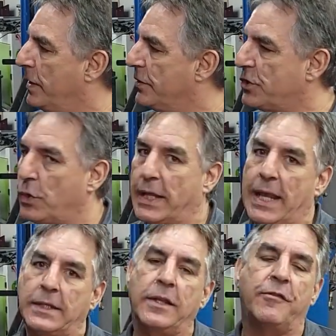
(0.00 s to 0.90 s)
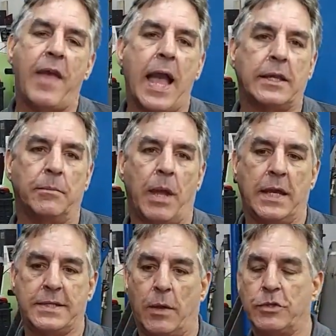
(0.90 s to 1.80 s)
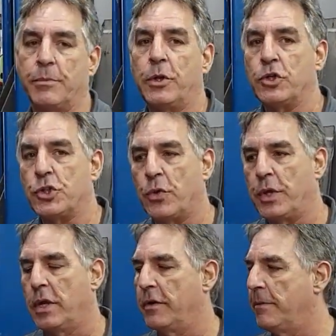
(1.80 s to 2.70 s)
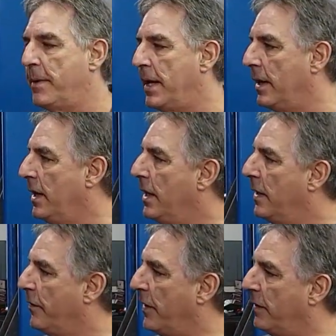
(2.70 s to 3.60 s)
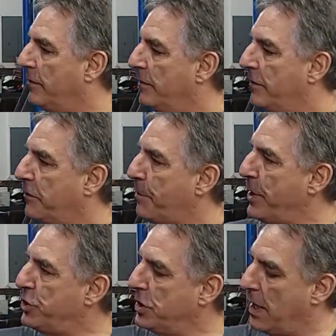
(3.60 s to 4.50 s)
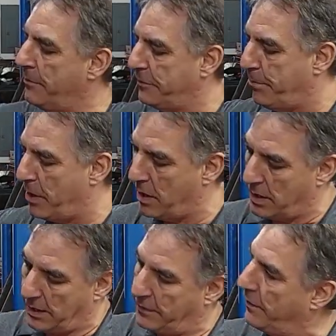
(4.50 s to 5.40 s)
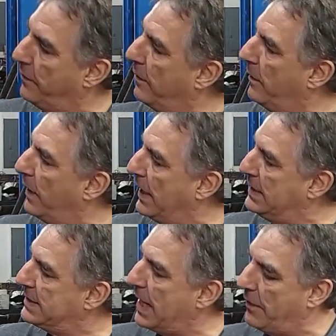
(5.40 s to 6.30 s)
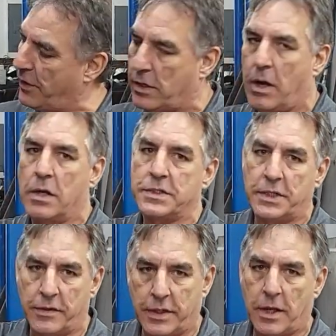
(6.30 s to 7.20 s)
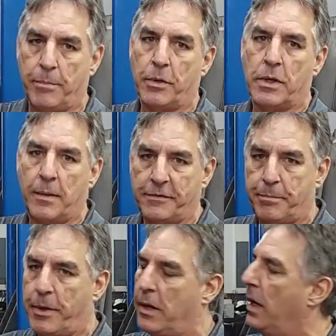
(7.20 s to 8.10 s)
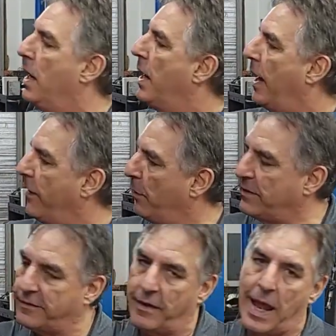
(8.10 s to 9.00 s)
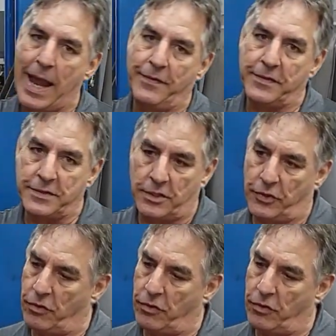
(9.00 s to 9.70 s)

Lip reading: So to get these vacuum lines out, which I'm going to show you here in a minute, the suspension comes apart, and then inside the car, steering coupler comes apart, and then we slide the steering